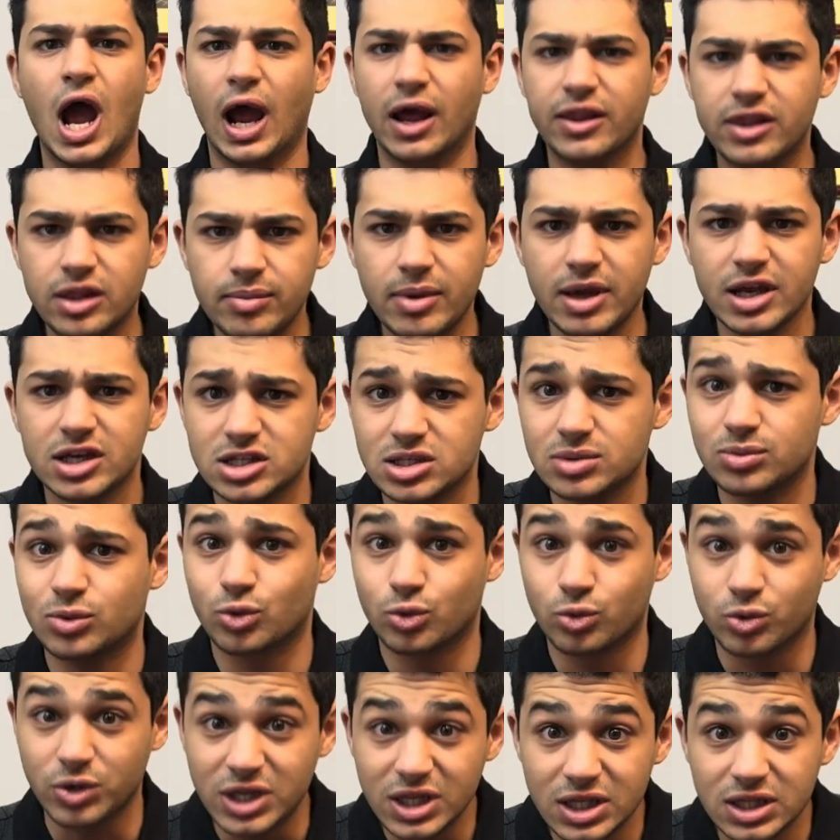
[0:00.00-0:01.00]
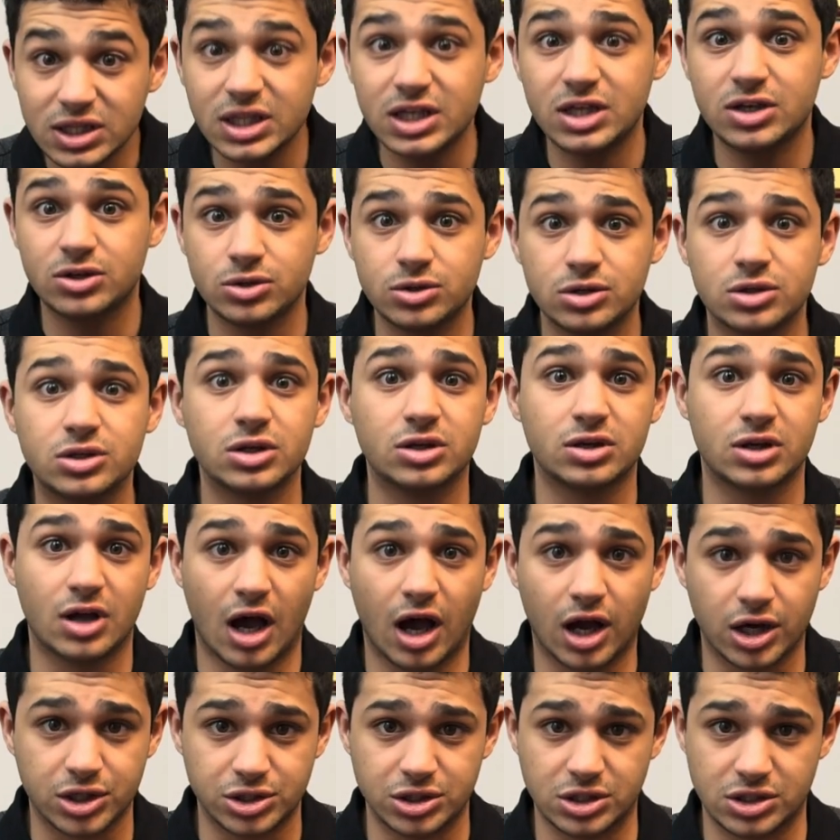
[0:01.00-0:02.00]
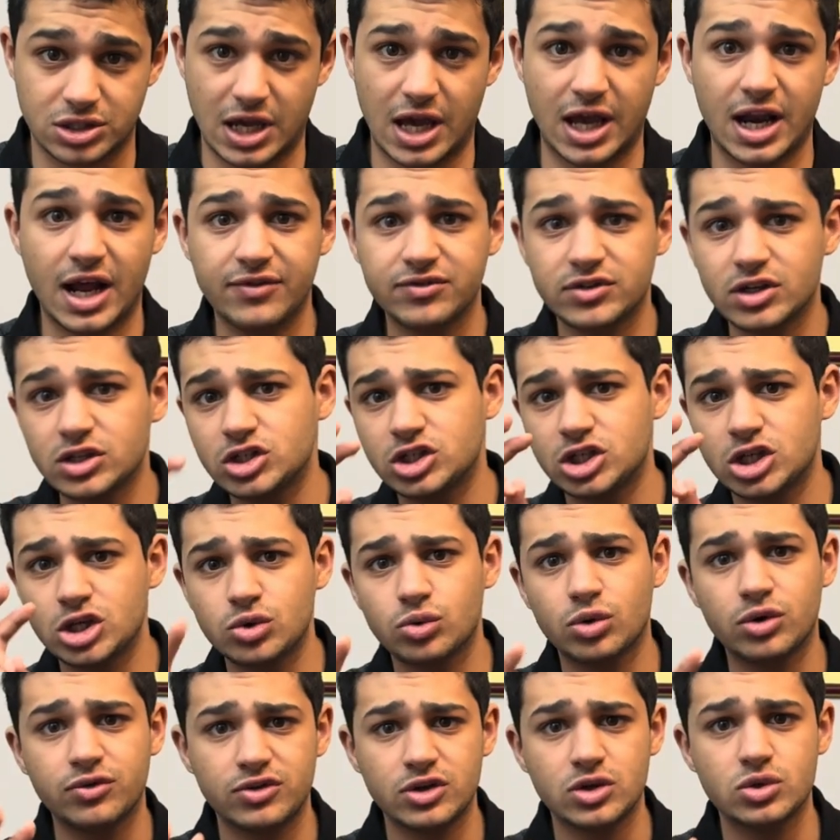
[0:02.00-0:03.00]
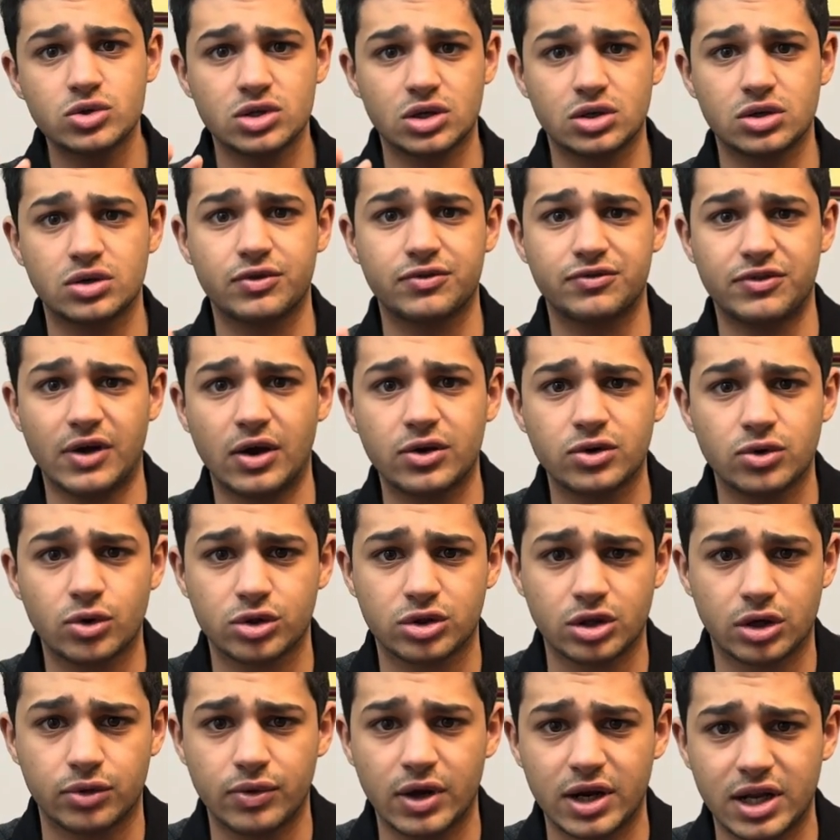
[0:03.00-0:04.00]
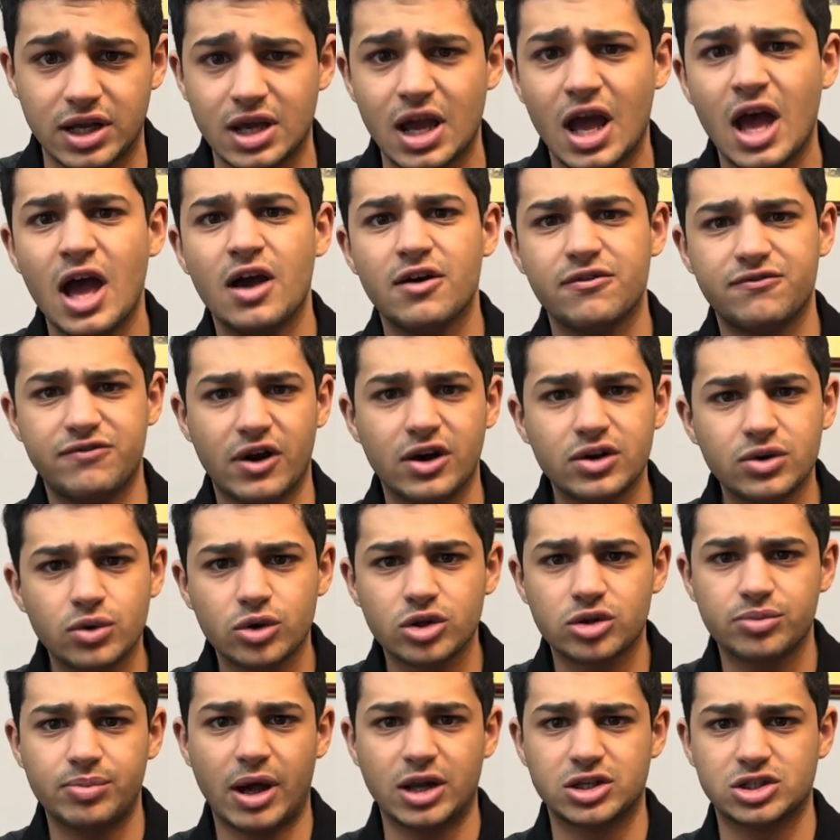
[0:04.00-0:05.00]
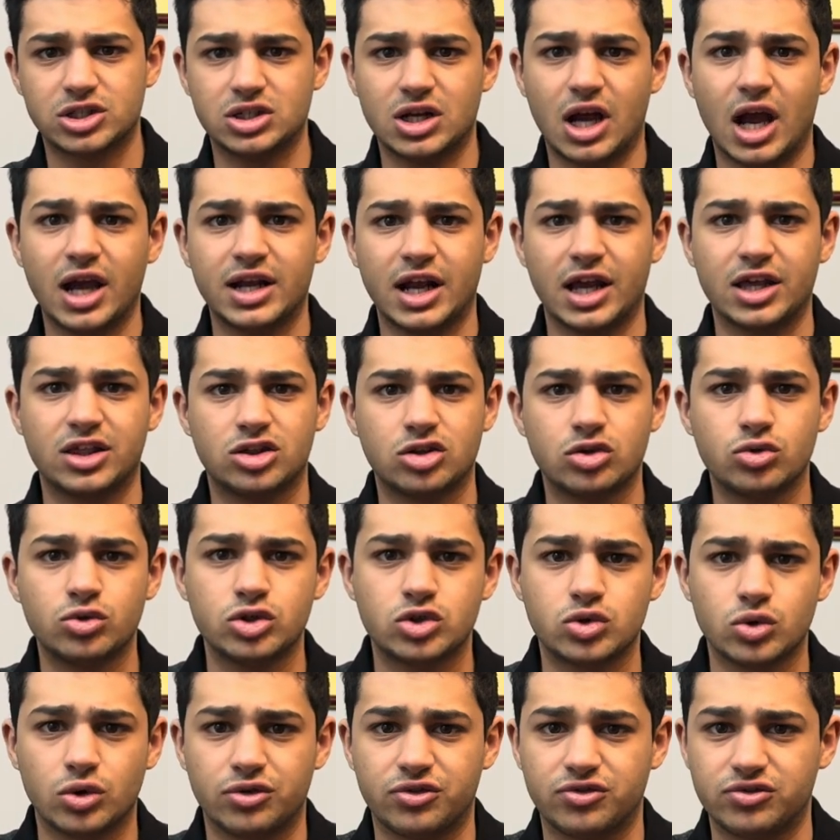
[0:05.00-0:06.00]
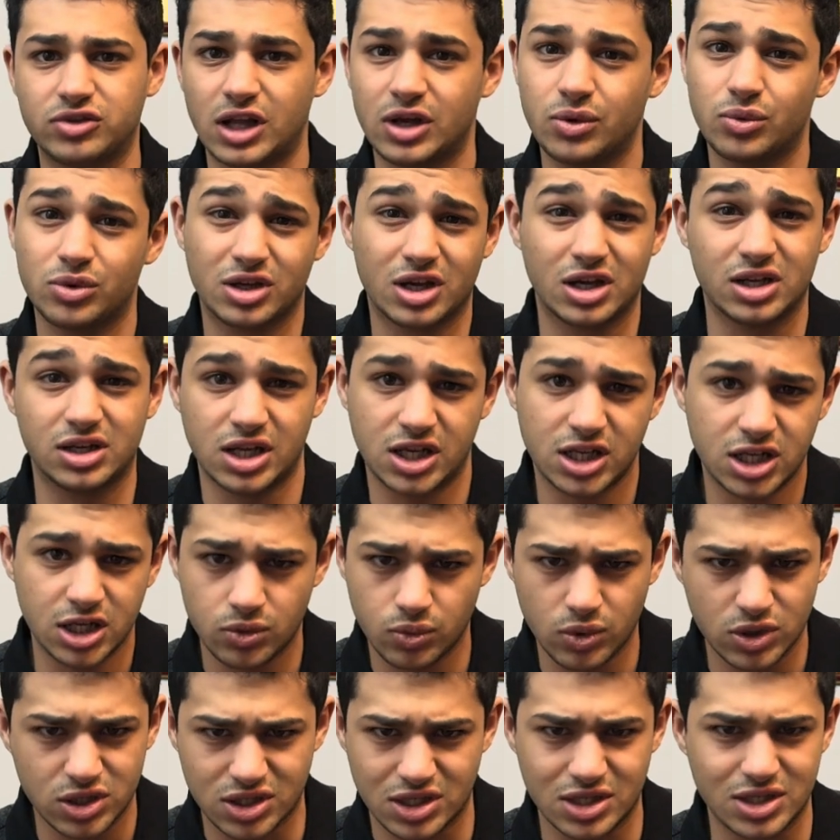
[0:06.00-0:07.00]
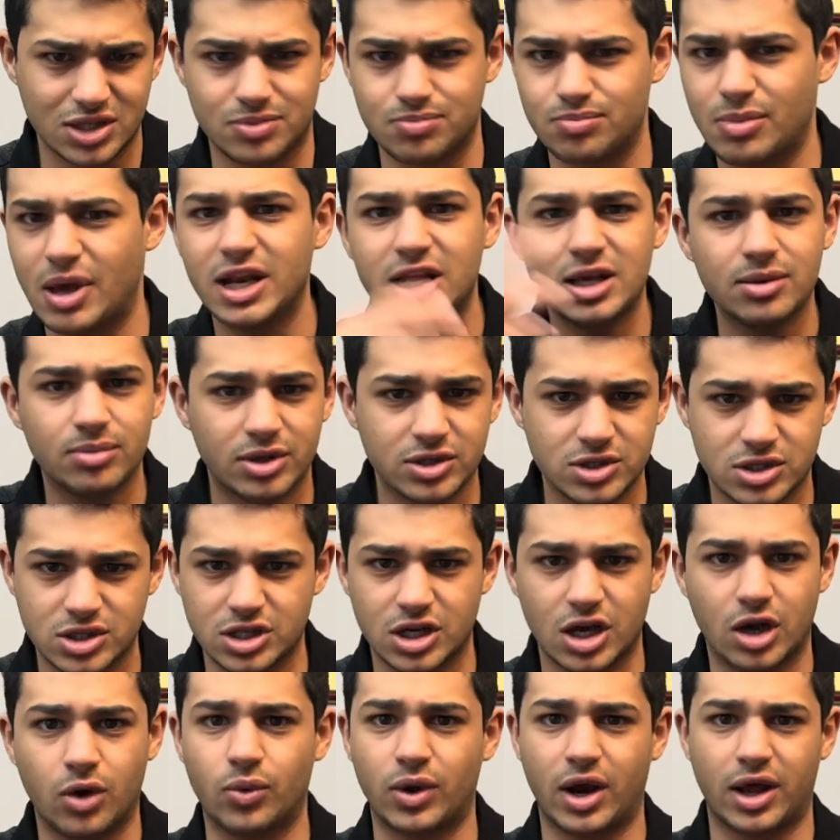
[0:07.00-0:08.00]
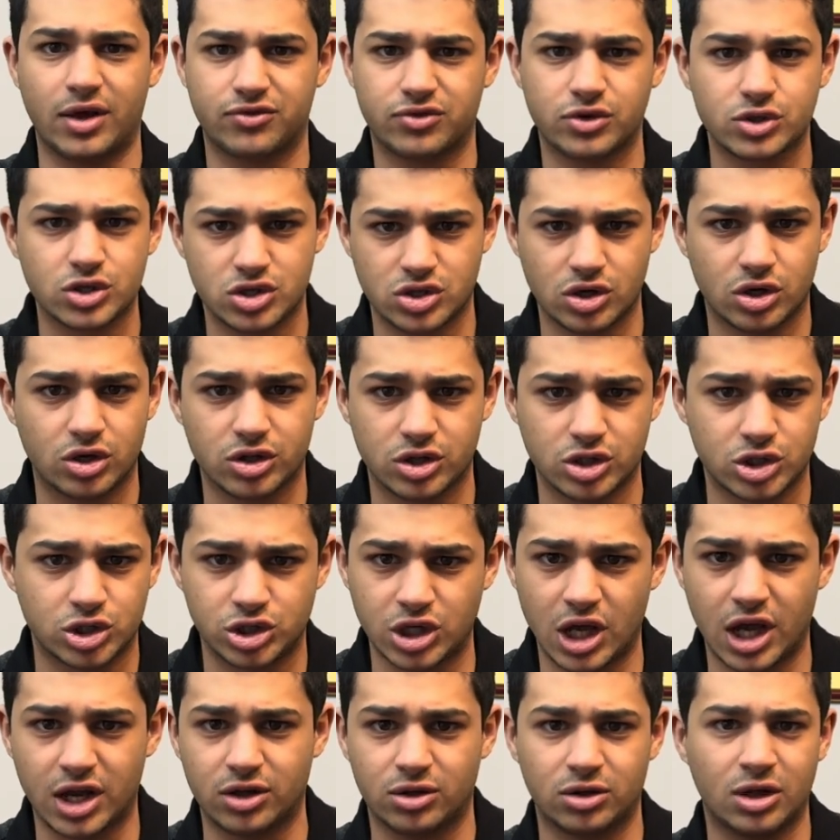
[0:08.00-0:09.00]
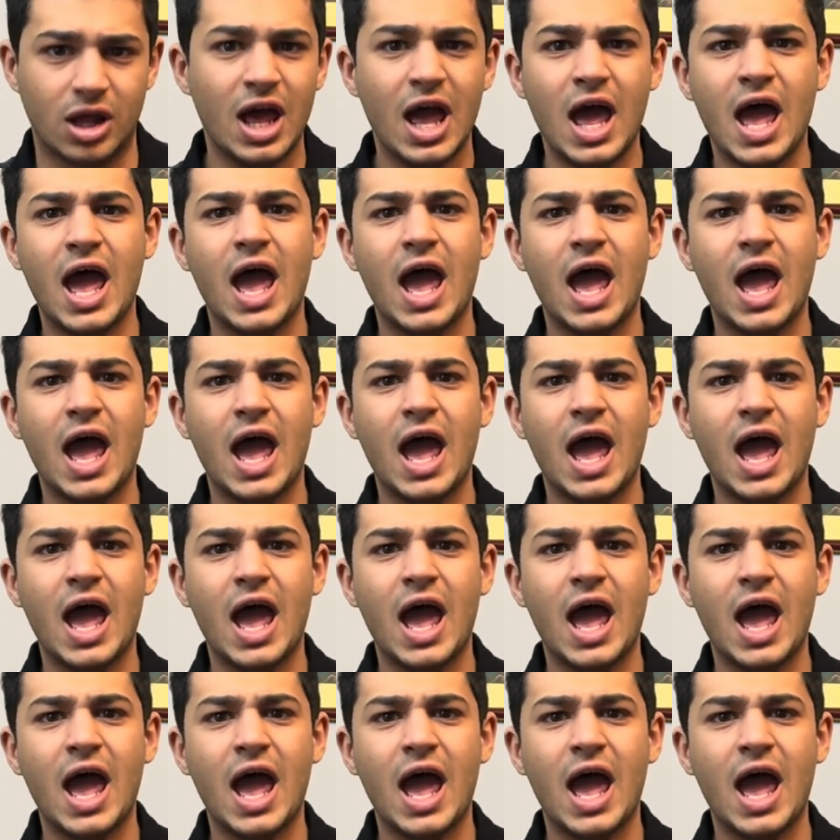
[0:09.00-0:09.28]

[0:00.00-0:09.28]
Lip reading: and they make some really good concoctions. And I've done 2 reviews on Found North already. Found North Batch 9 I threw into a flight with Canadian whiskeys many months ago when I first started this channel,